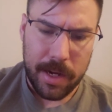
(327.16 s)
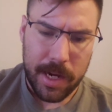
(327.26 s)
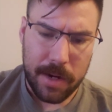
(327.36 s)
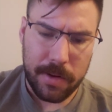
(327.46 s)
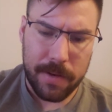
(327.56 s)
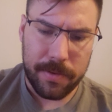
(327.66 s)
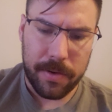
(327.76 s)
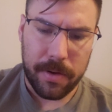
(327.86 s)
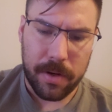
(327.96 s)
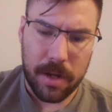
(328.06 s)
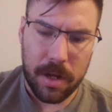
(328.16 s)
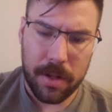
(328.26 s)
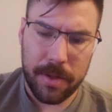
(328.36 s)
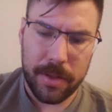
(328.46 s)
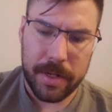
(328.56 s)
However,
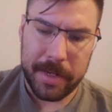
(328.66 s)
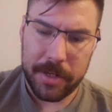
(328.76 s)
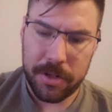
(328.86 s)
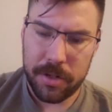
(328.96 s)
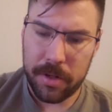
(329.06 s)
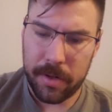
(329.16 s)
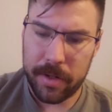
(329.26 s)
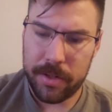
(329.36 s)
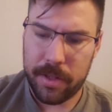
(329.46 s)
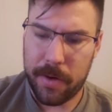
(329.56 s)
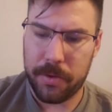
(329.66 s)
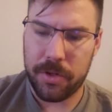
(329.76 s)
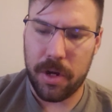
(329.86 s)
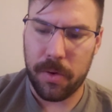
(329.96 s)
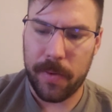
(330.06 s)
although the teacher told us there was
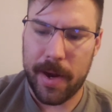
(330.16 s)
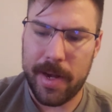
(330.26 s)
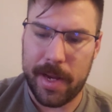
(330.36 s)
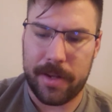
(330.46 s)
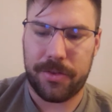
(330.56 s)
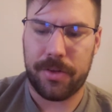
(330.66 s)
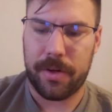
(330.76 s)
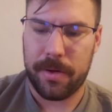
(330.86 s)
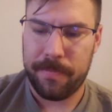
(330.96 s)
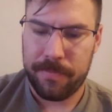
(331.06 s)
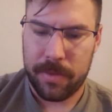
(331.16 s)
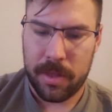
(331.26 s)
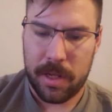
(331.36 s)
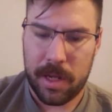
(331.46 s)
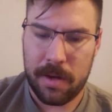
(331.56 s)
no right answer,
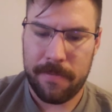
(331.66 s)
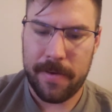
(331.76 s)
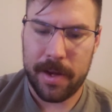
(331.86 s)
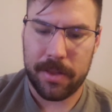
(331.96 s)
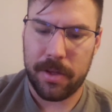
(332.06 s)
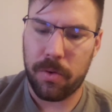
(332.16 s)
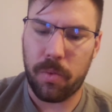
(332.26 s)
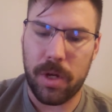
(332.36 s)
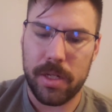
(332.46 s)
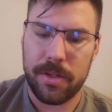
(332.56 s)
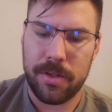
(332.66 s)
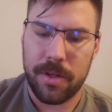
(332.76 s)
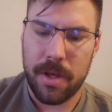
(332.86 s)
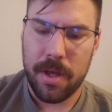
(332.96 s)
in fact there was.